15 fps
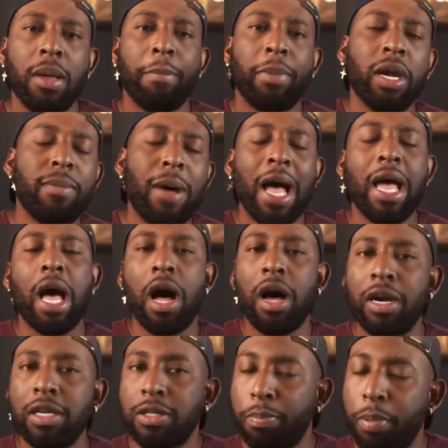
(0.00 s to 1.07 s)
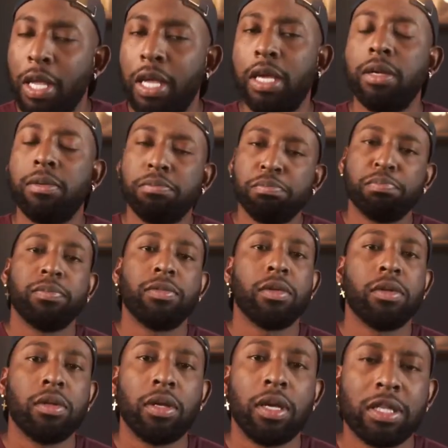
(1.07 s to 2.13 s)
But in my honest opinion,
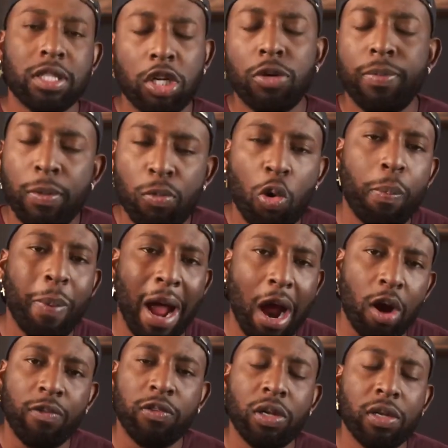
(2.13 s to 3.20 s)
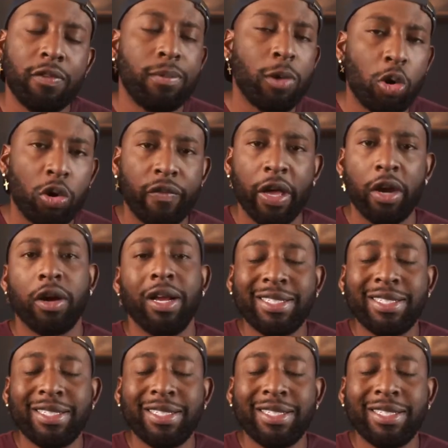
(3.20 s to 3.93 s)
it's a little bit more powerful of a motivator.